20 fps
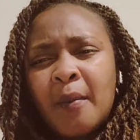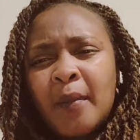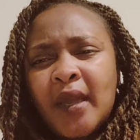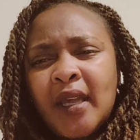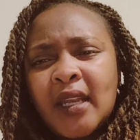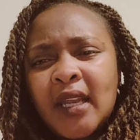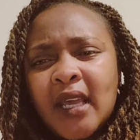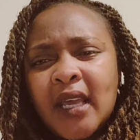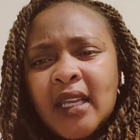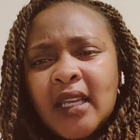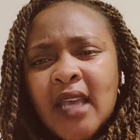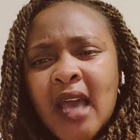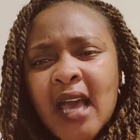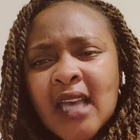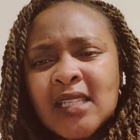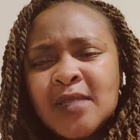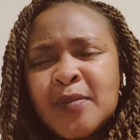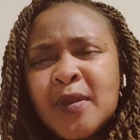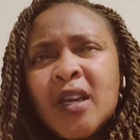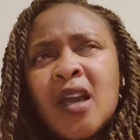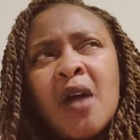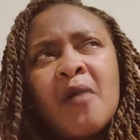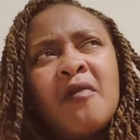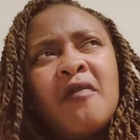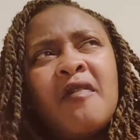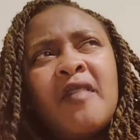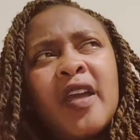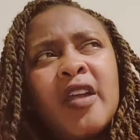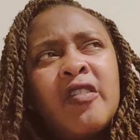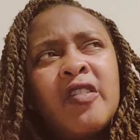it has
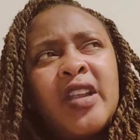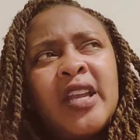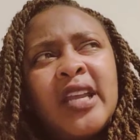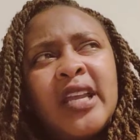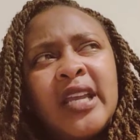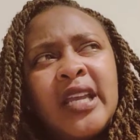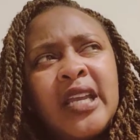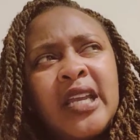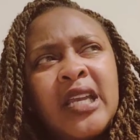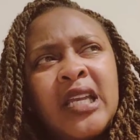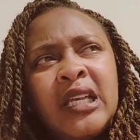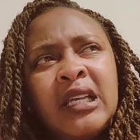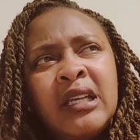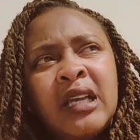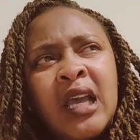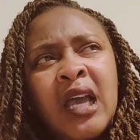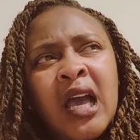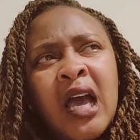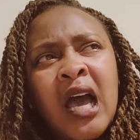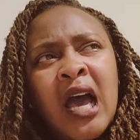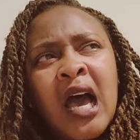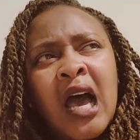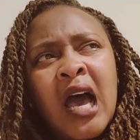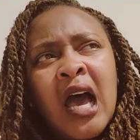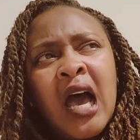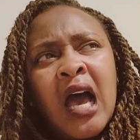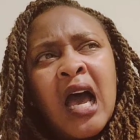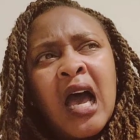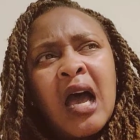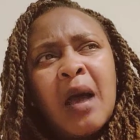become very,
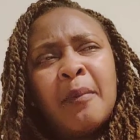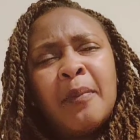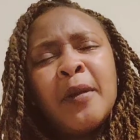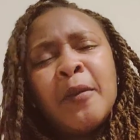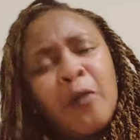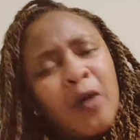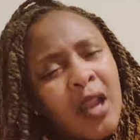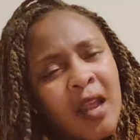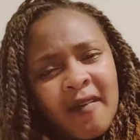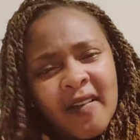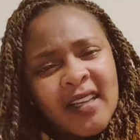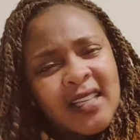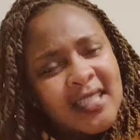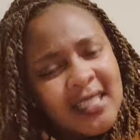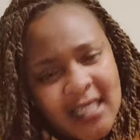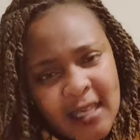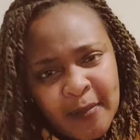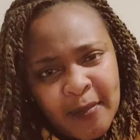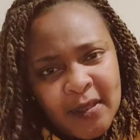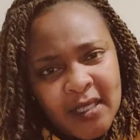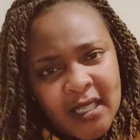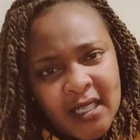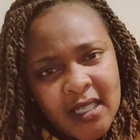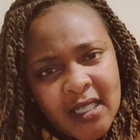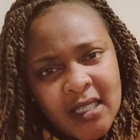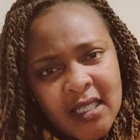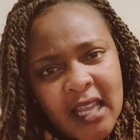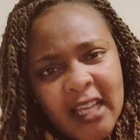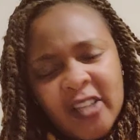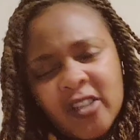people have accepted
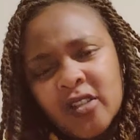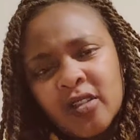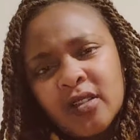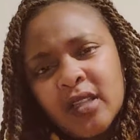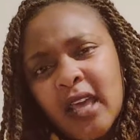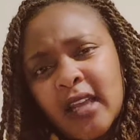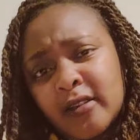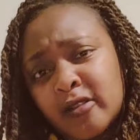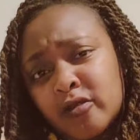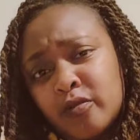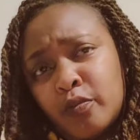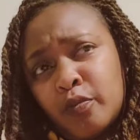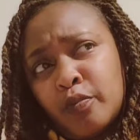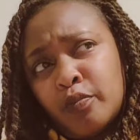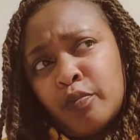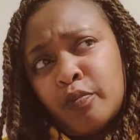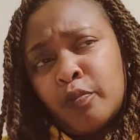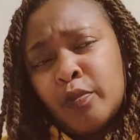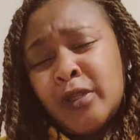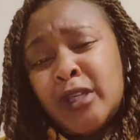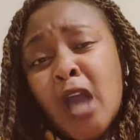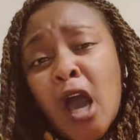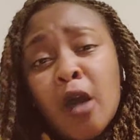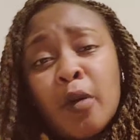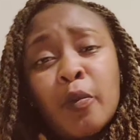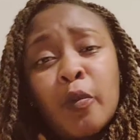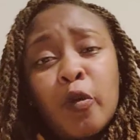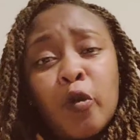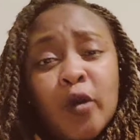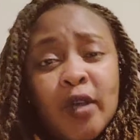that
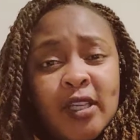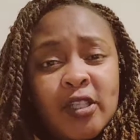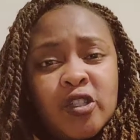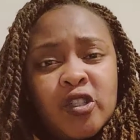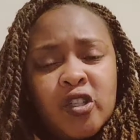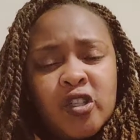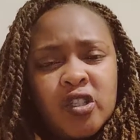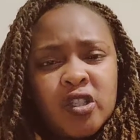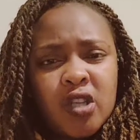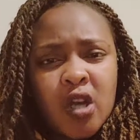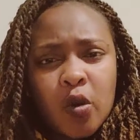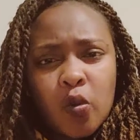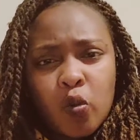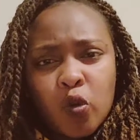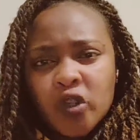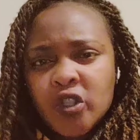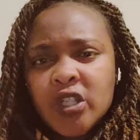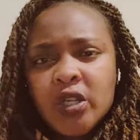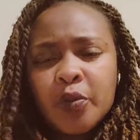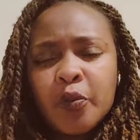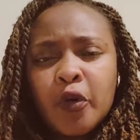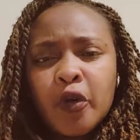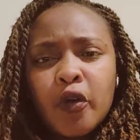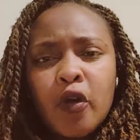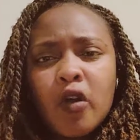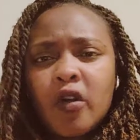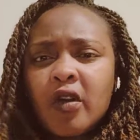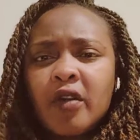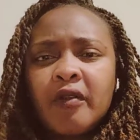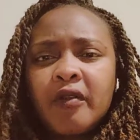young boys should start watching
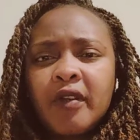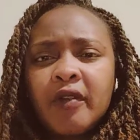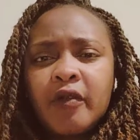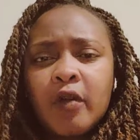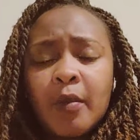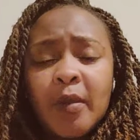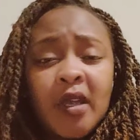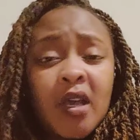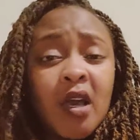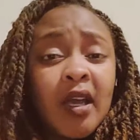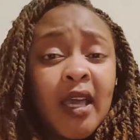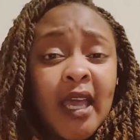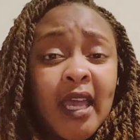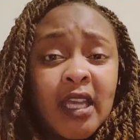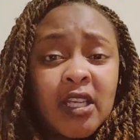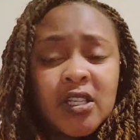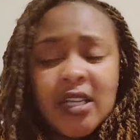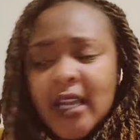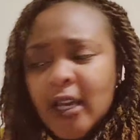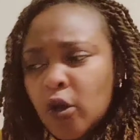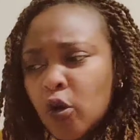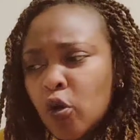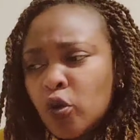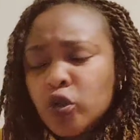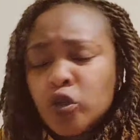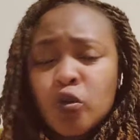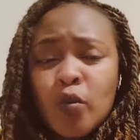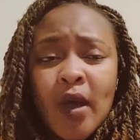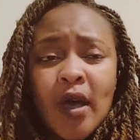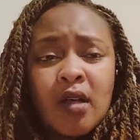pornography from a young age,
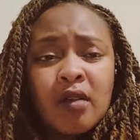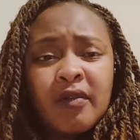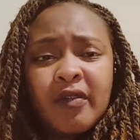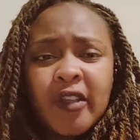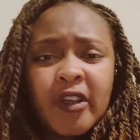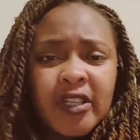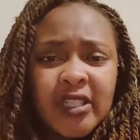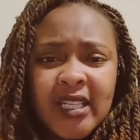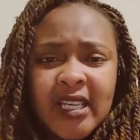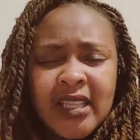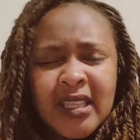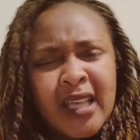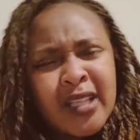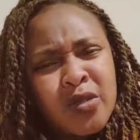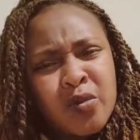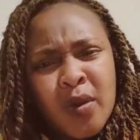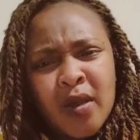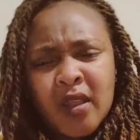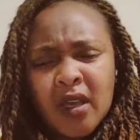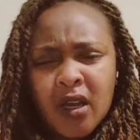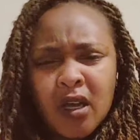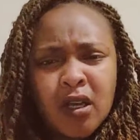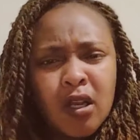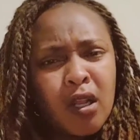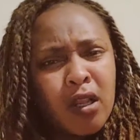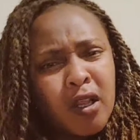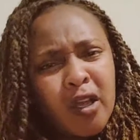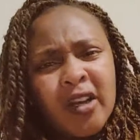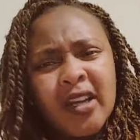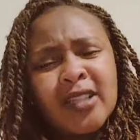12, 13, that's where they're
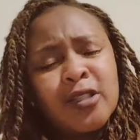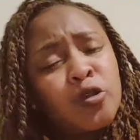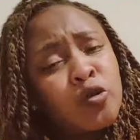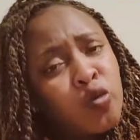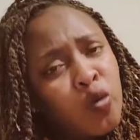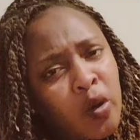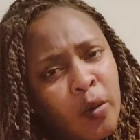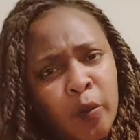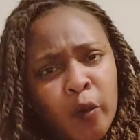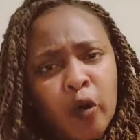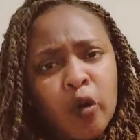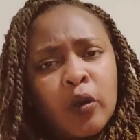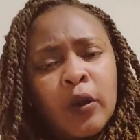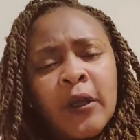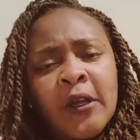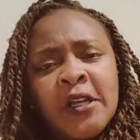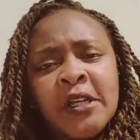gonna learn. It's normal.